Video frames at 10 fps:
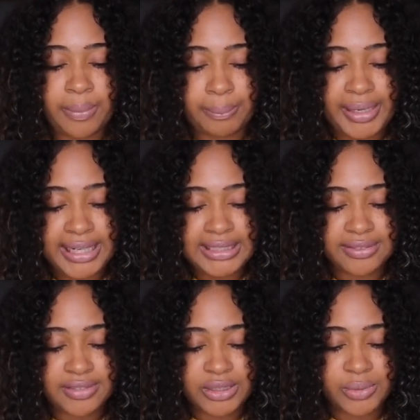but I
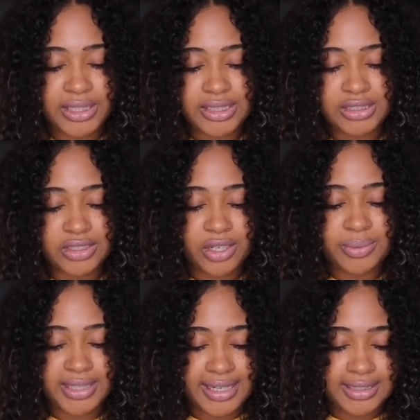definitely wanted to start
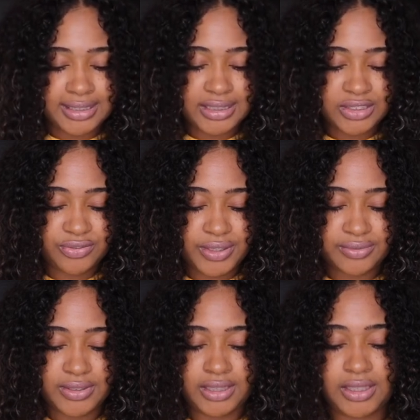with at least
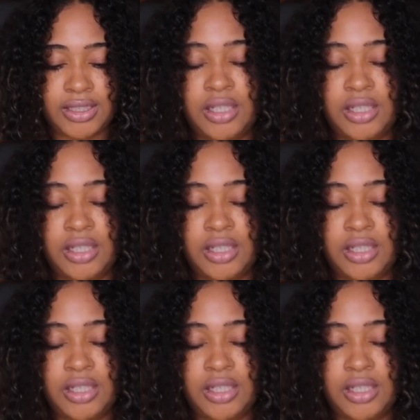50.